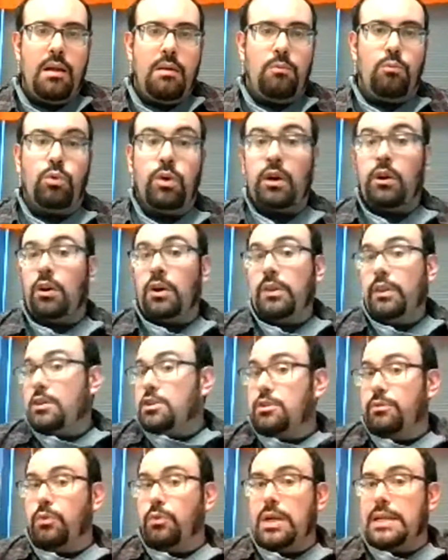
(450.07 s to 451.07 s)

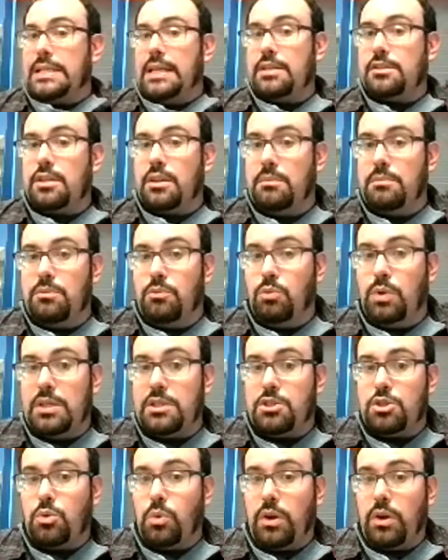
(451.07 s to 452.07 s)
Regardless of
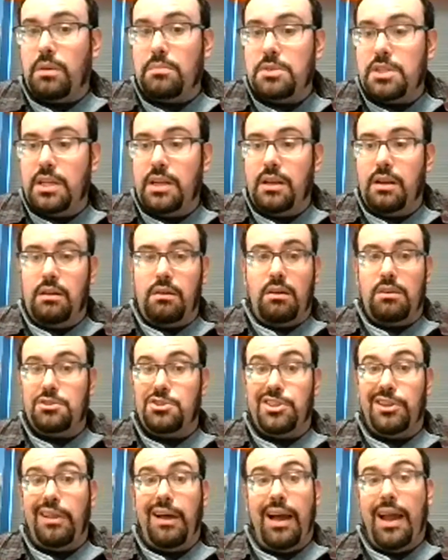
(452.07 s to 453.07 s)
what score comes in
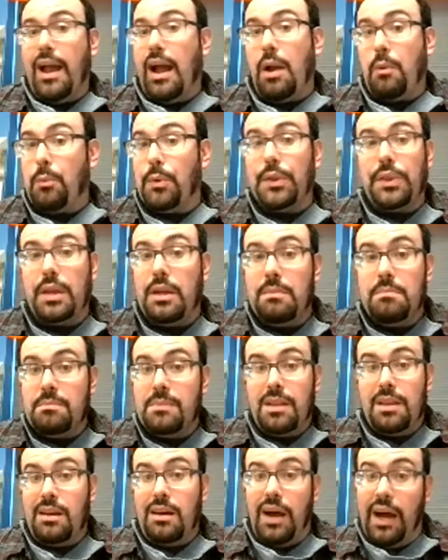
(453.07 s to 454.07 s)
July,
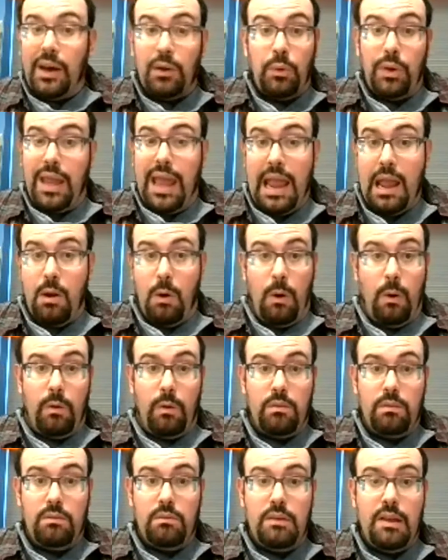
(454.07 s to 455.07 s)
I don't care.
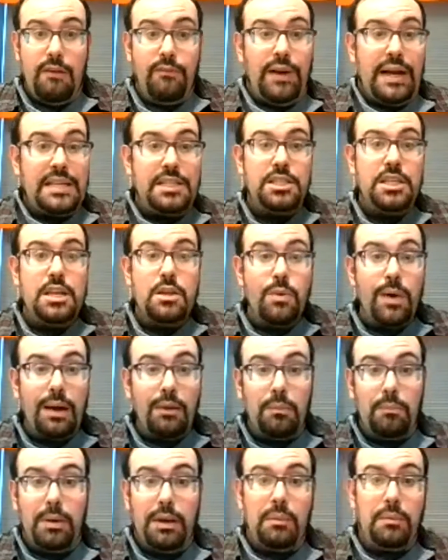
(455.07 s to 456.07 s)
If I see you
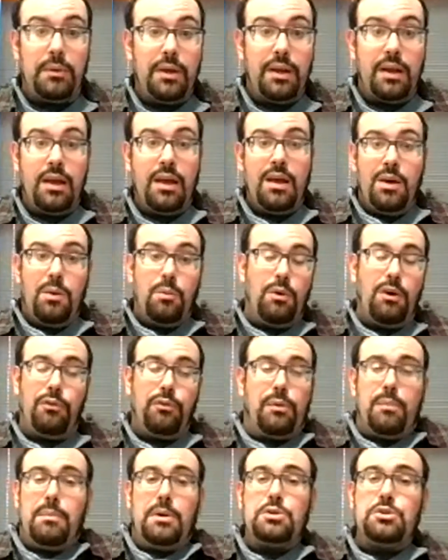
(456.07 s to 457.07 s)
out in public, well,
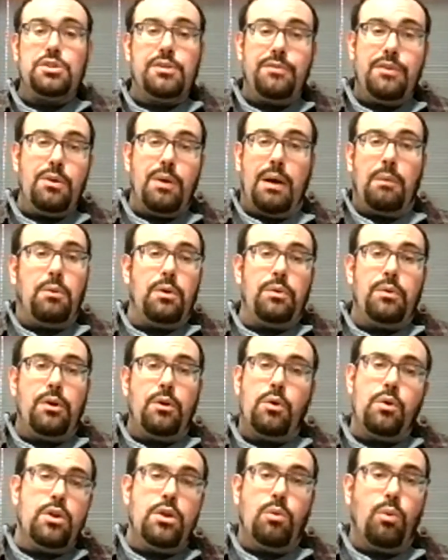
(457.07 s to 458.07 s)
for most of you, I won't know
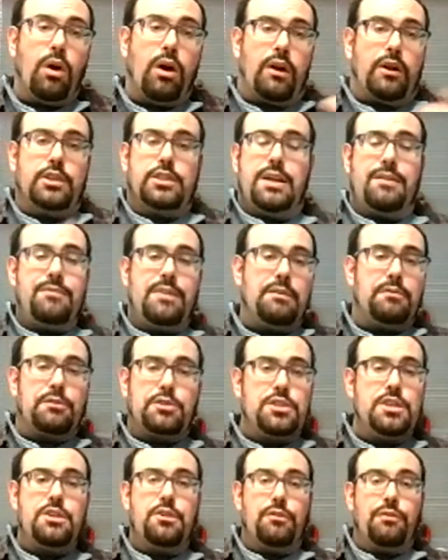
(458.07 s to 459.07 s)
who you are because I've never
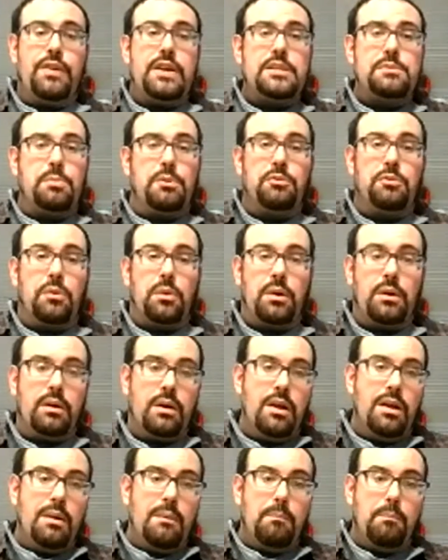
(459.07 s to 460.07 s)
seen your face before.
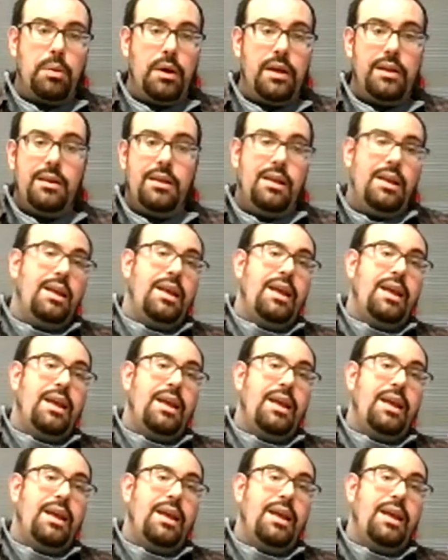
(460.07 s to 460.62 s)
But